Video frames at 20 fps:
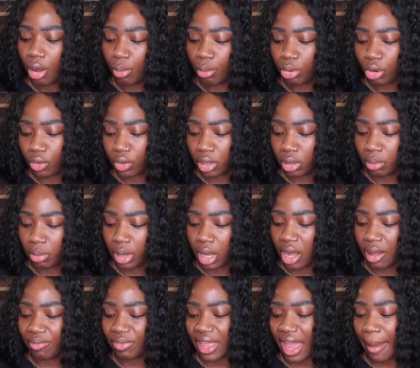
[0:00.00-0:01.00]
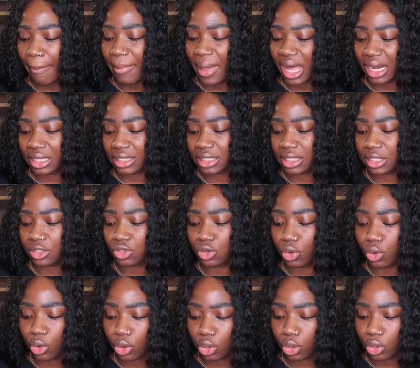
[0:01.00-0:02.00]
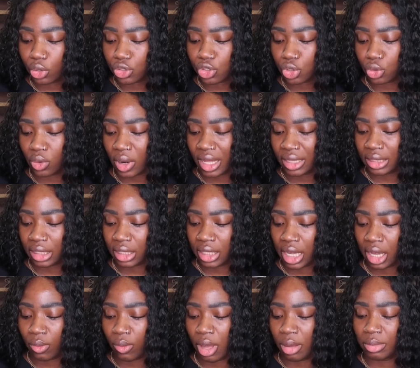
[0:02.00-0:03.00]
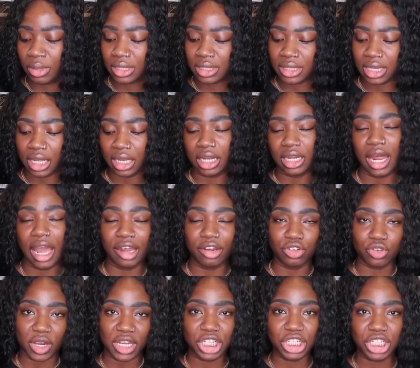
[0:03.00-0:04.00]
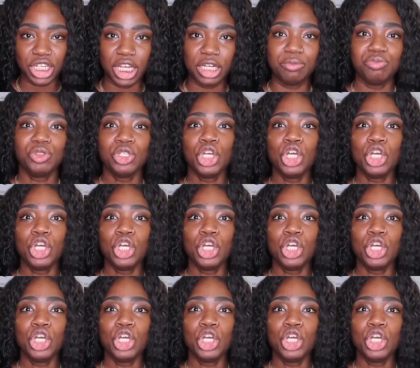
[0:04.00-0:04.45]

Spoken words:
blurring balm that balances oils throughout the day while maintaining hydration.